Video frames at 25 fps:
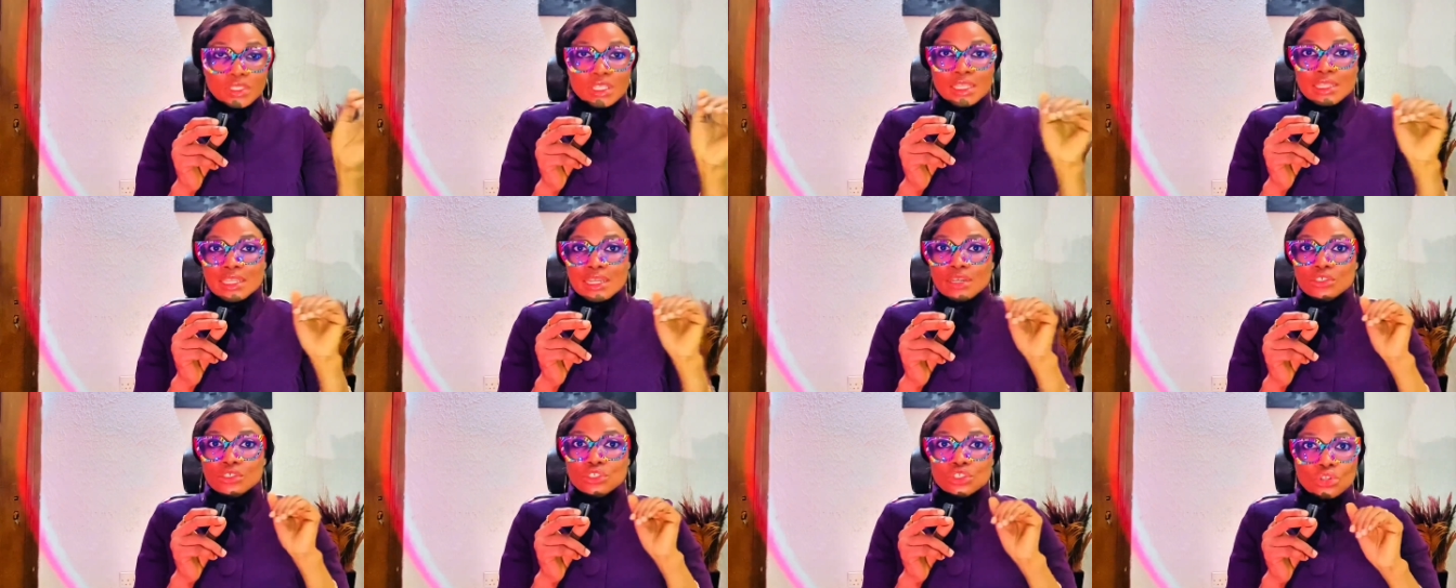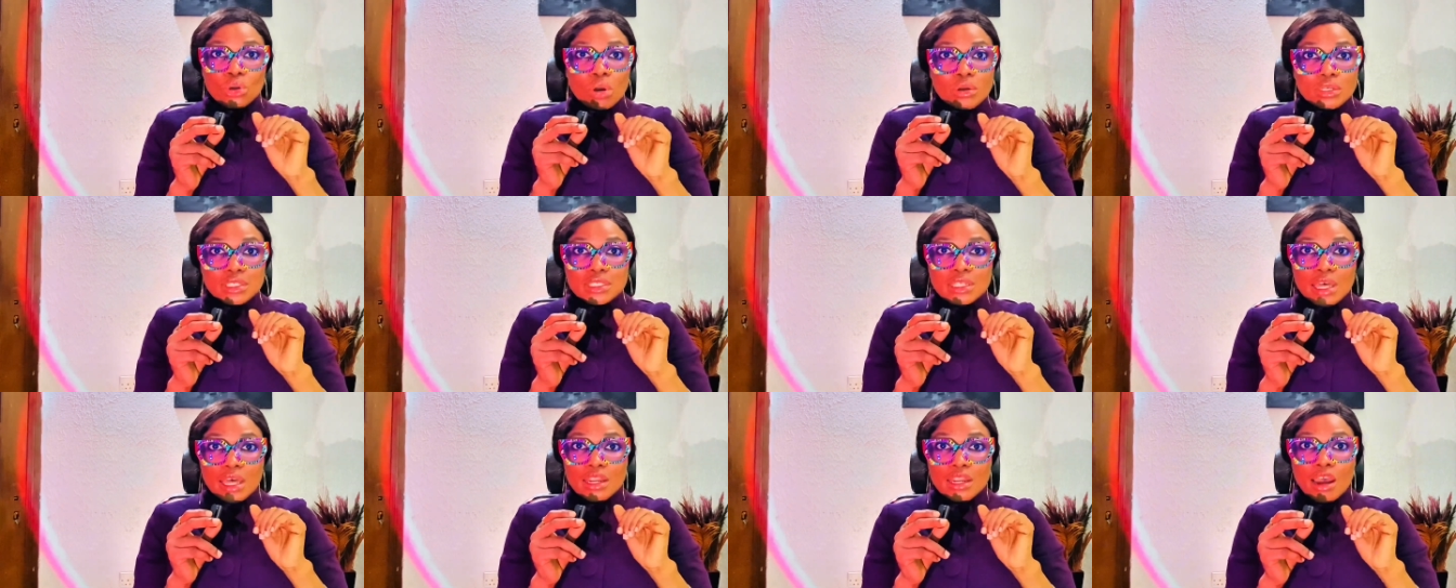There are
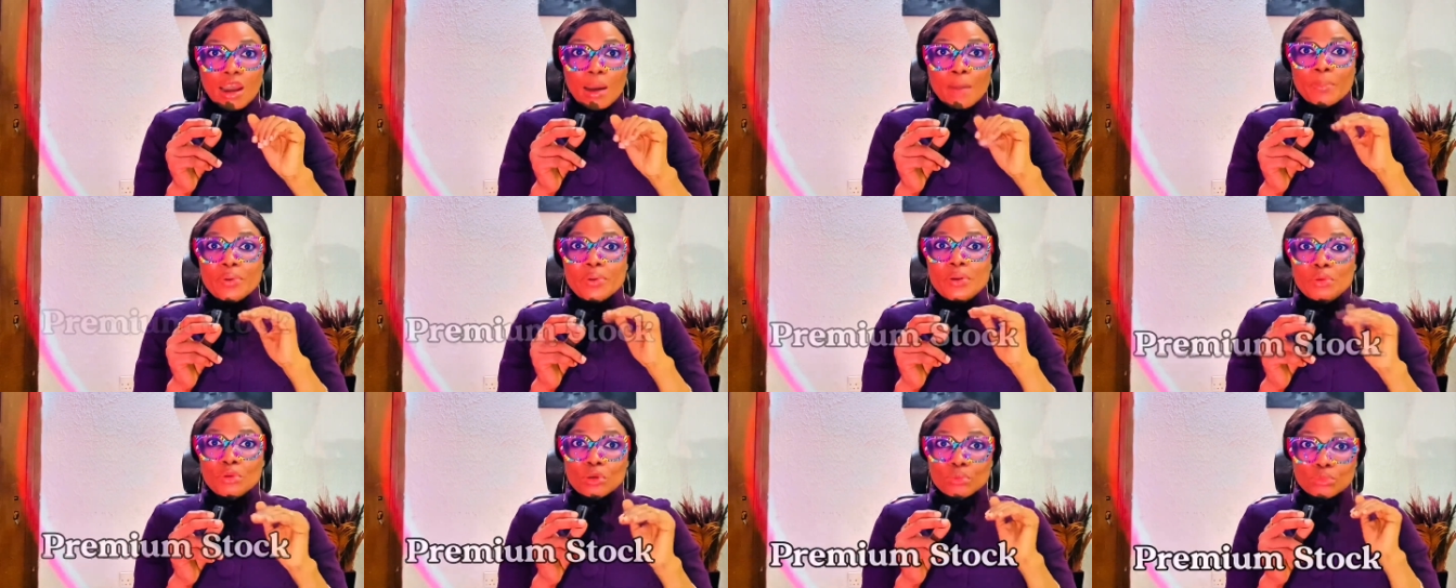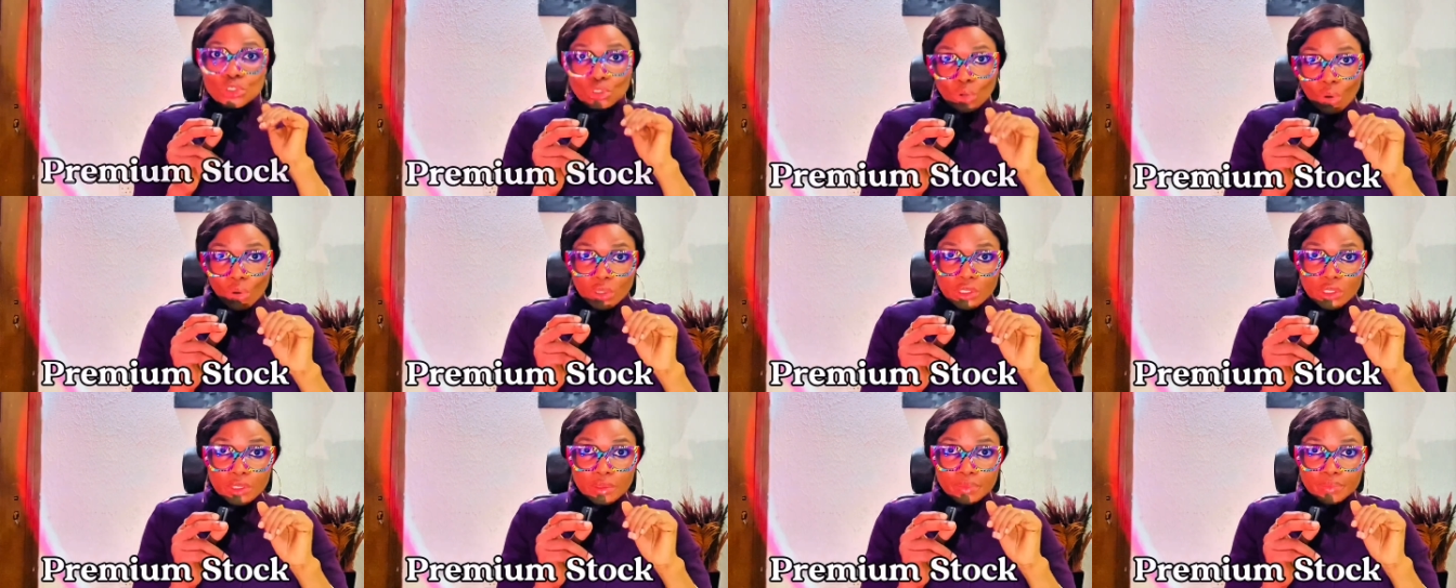stocks that are premium
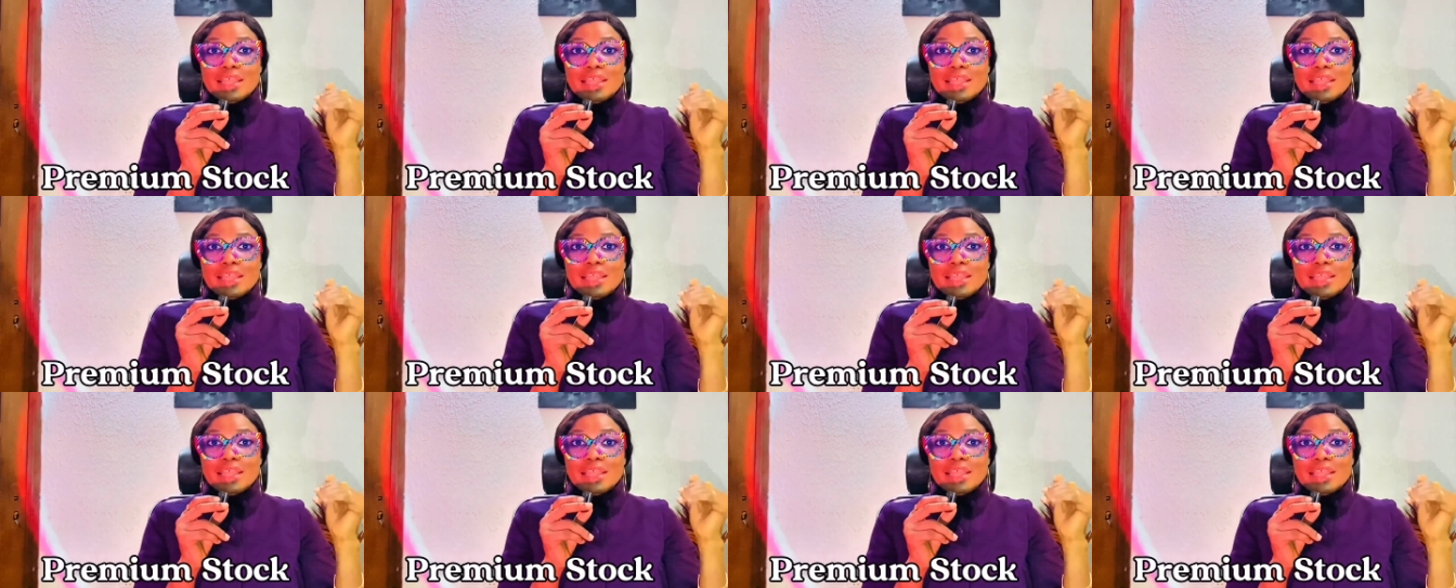stocks